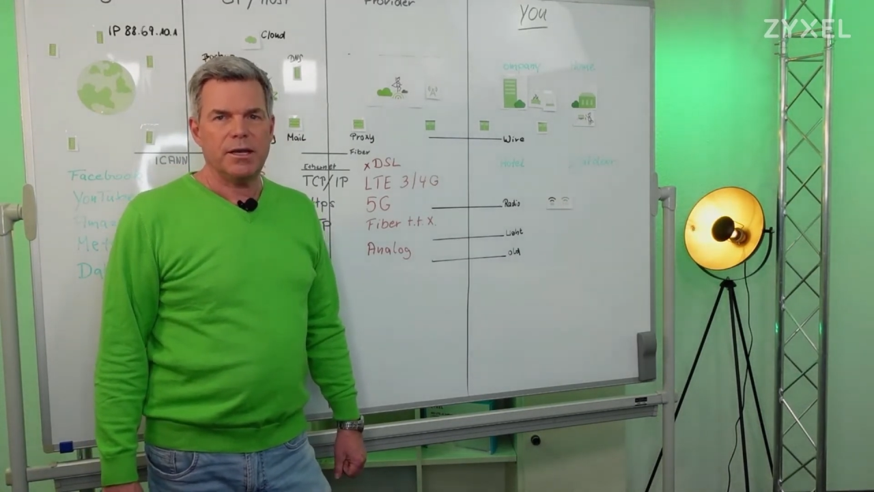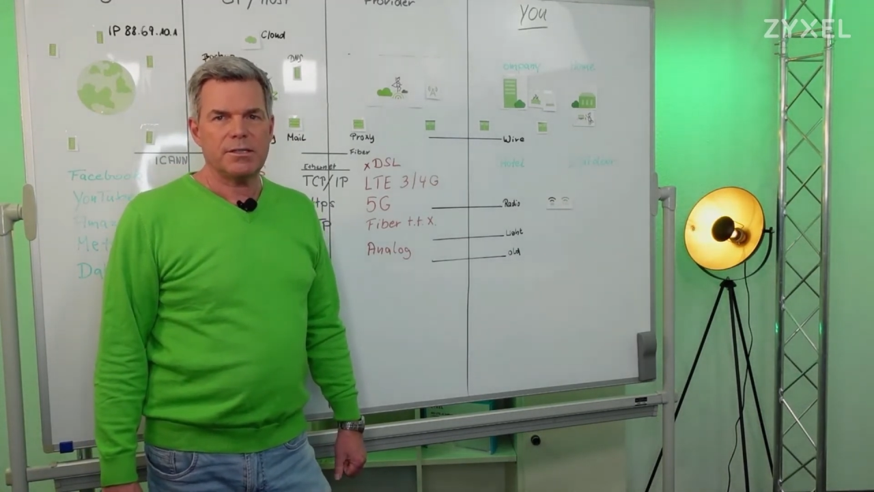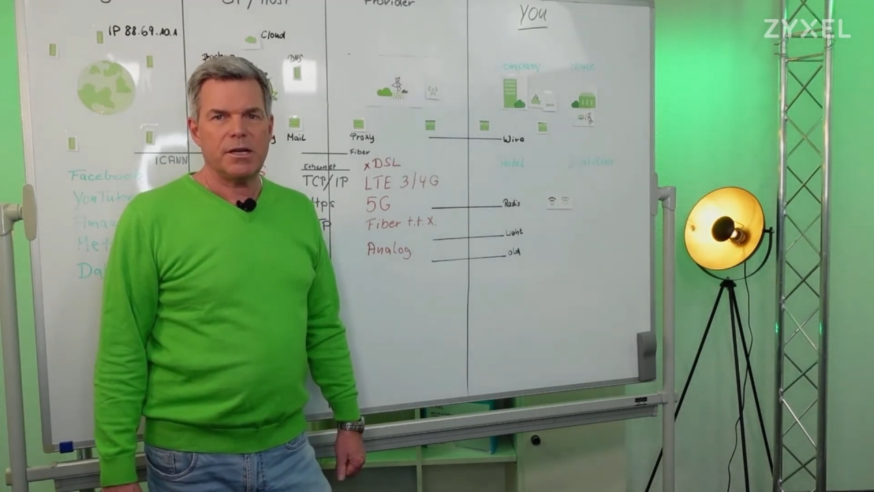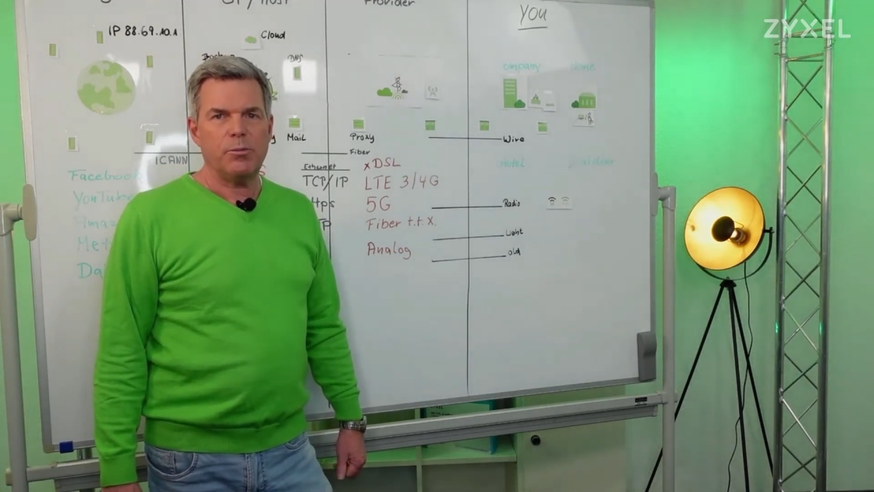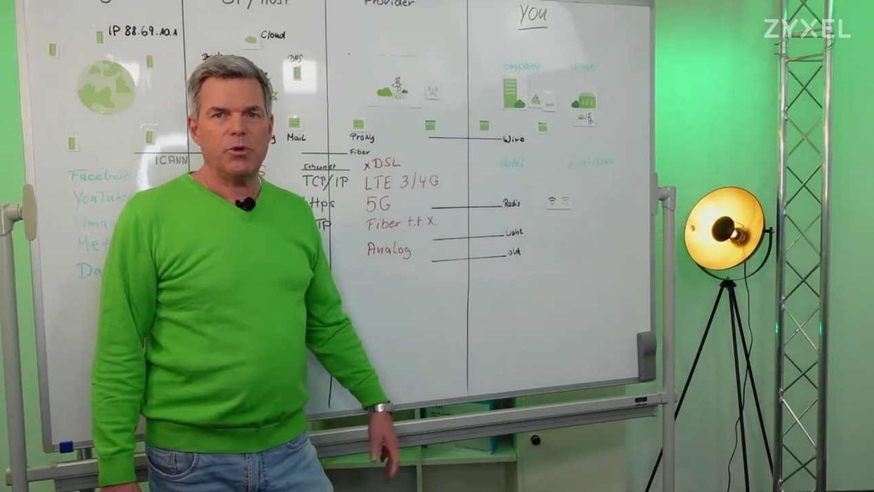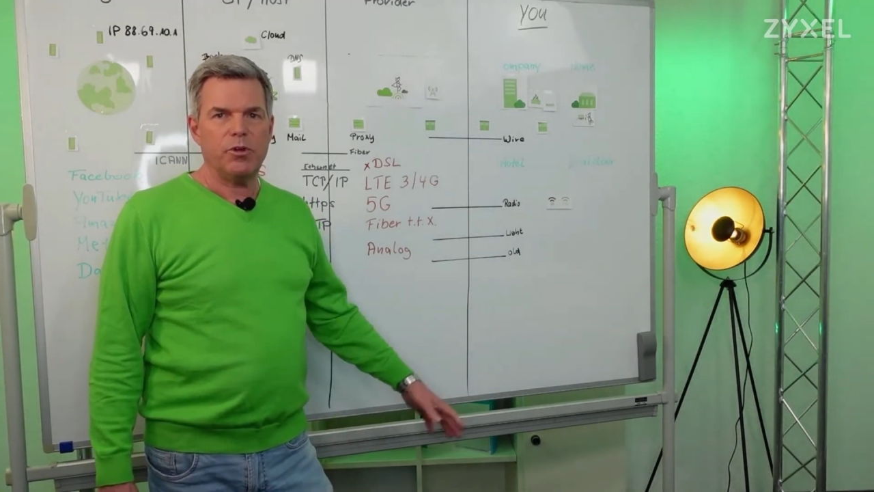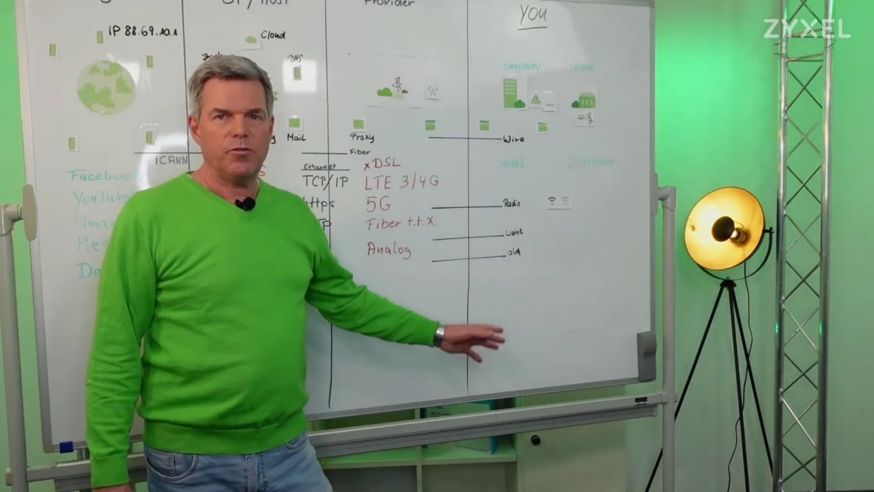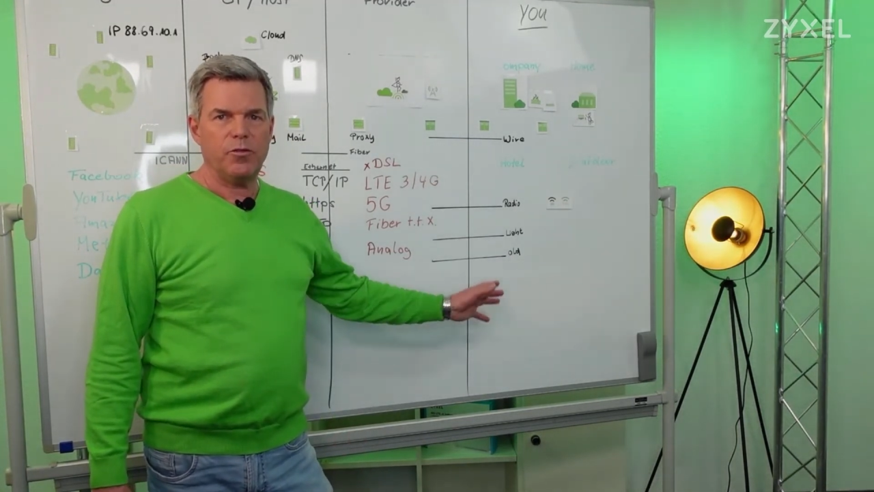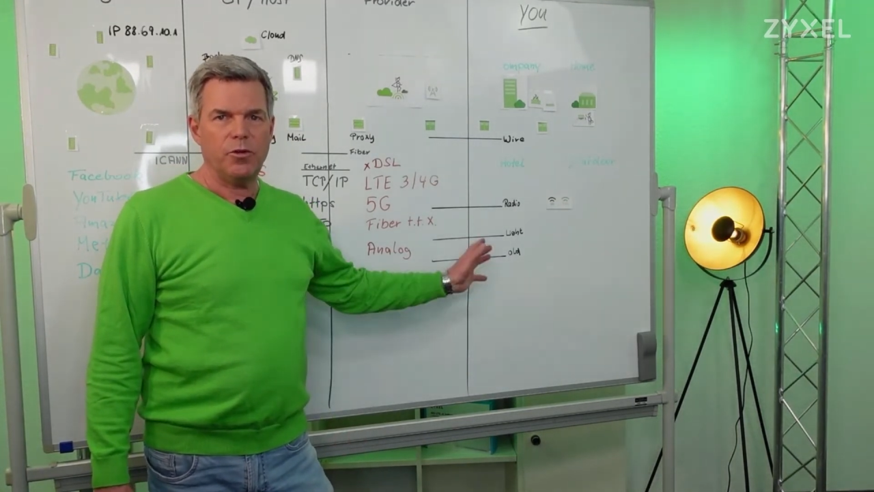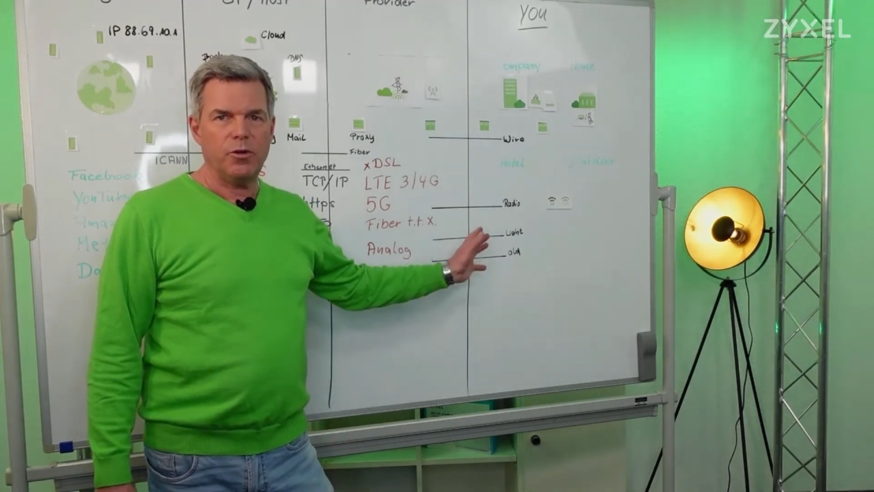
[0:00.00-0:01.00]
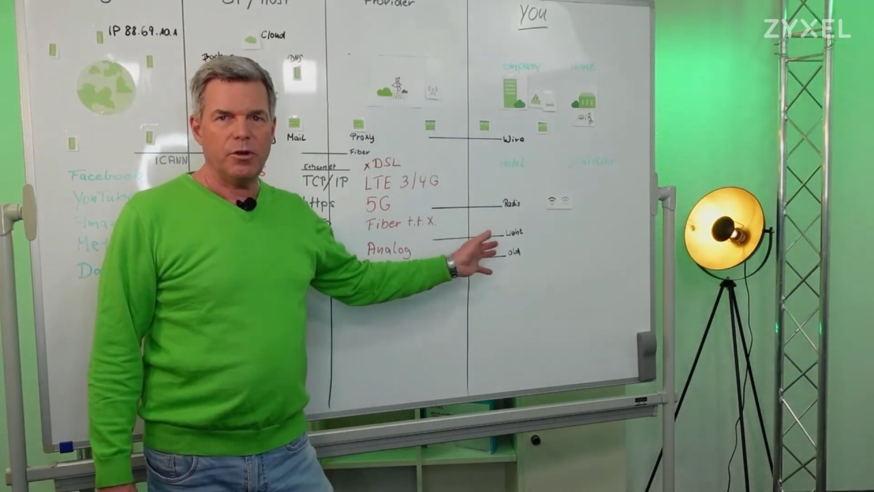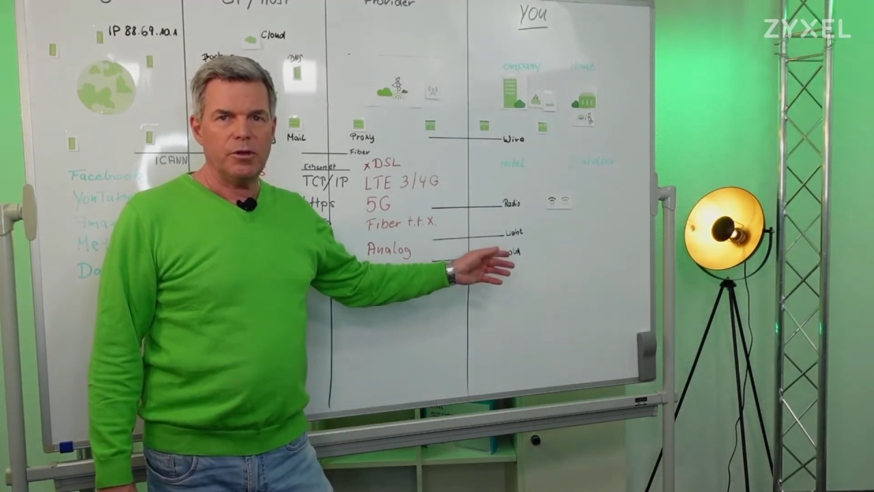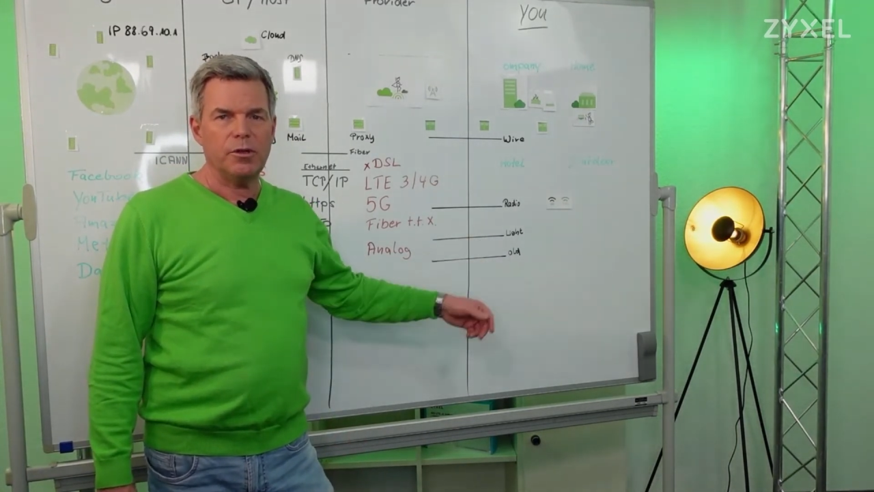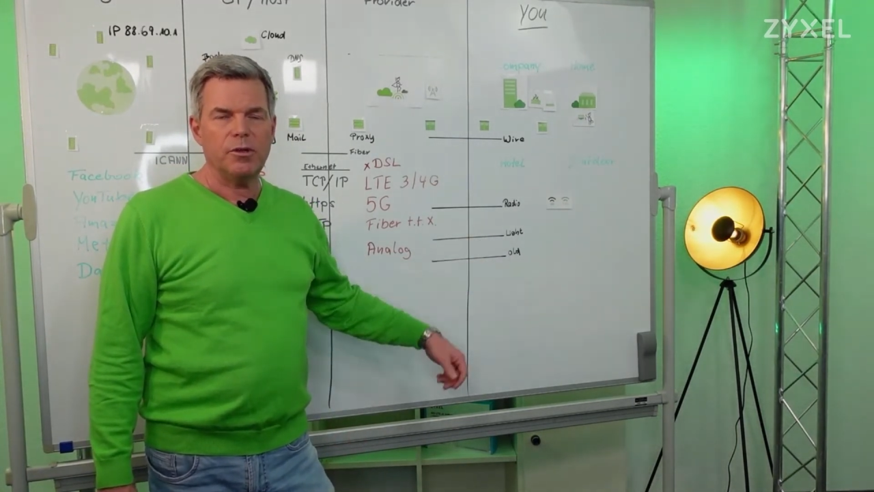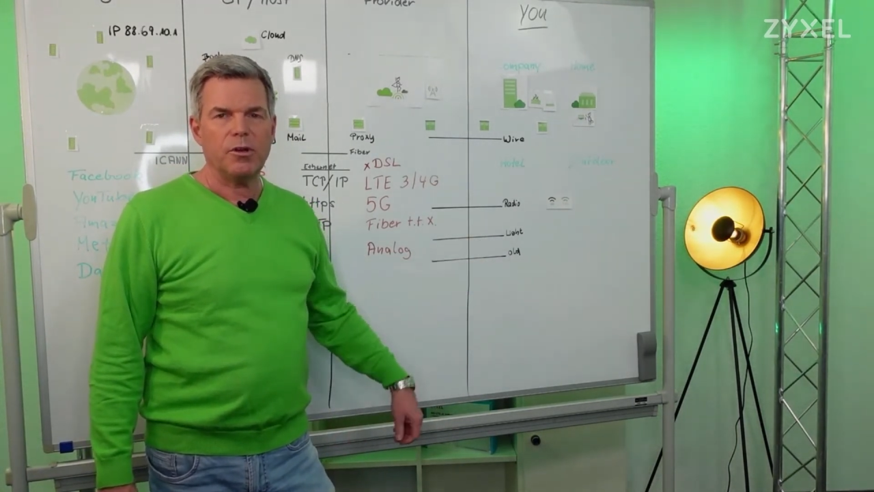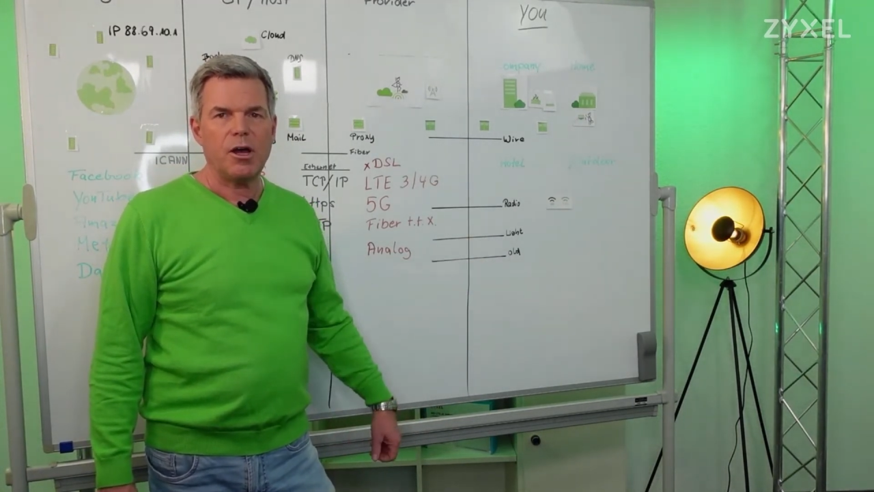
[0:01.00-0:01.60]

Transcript: example for a